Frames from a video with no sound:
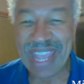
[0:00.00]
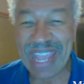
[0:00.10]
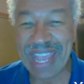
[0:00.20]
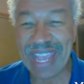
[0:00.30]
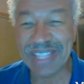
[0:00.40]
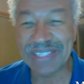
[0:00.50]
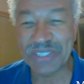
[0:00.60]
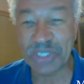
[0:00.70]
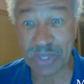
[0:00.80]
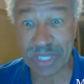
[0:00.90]
And the
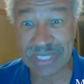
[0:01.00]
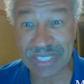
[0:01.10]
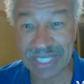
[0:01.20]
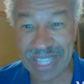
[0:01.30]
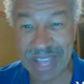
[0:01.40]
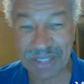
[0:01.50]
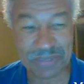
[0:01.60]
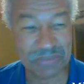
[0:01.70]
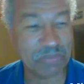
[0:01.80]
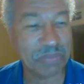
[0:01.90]
jury's still
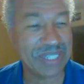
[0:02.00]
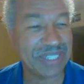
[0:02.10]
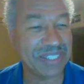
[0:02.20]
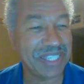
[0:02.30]
out, but at